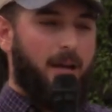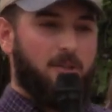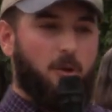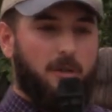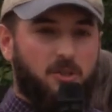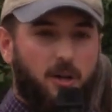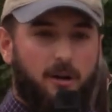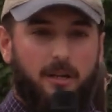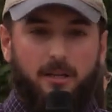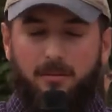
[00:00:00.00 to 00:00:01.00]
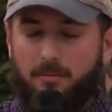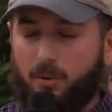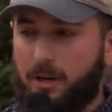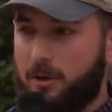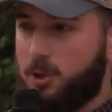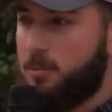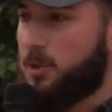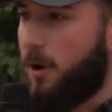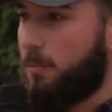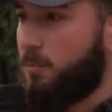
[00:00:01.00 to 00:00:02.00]
And so he started Bring Our Troops
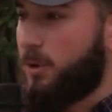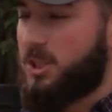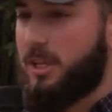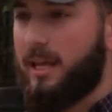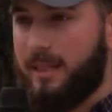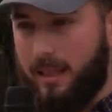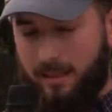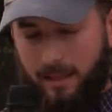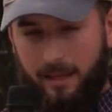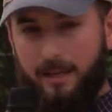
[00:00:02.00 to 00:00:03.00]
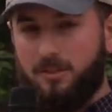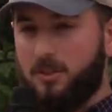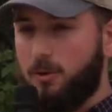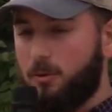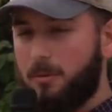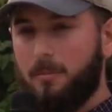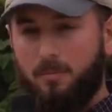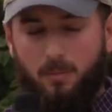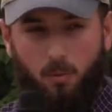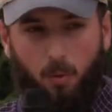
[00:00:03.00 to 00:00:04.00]
Home, which then led into
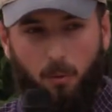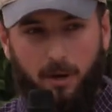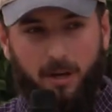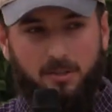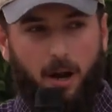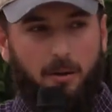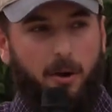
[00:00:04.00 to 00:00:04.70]
what we're going to talk